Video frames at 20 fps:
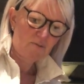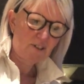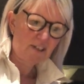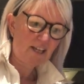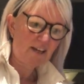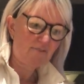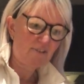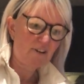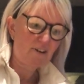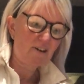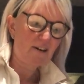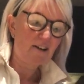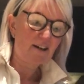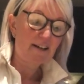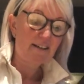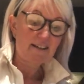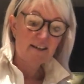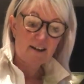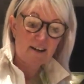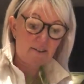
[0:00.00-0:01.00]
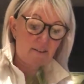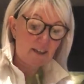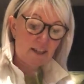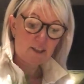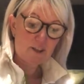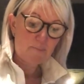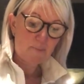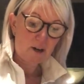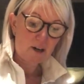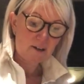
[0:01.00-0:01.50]
whatever you like.
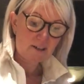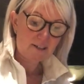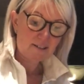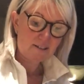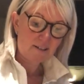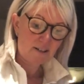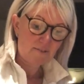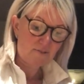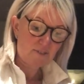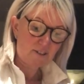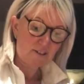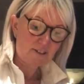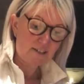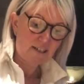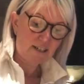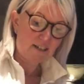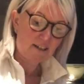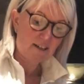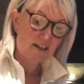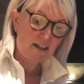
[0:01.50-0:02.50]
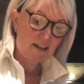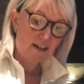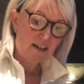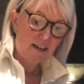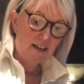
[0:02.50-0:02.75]
In the past I've just done